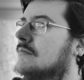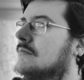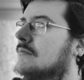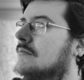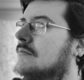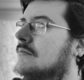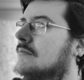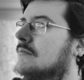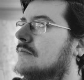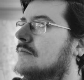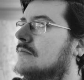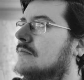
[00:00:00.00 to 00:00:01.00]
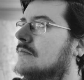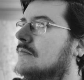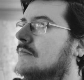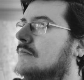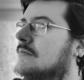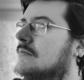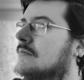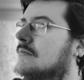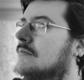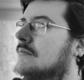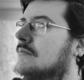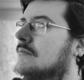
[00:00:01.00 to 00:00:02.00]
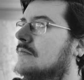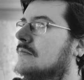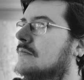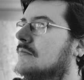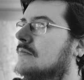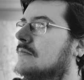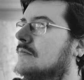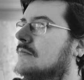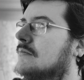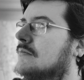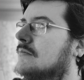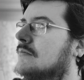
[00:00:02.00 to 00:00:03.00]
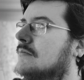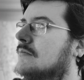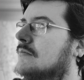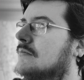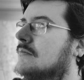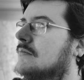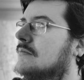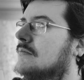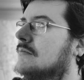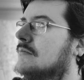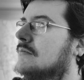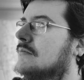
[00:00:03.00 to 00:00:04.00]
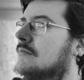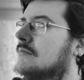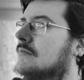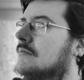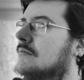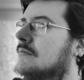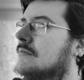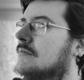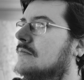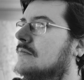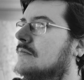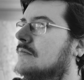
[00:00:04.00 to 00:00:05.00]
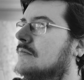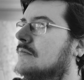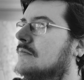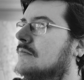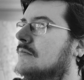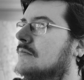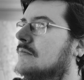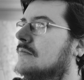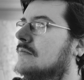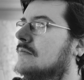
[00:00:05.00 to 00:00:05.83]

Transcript: This person isn't speaking.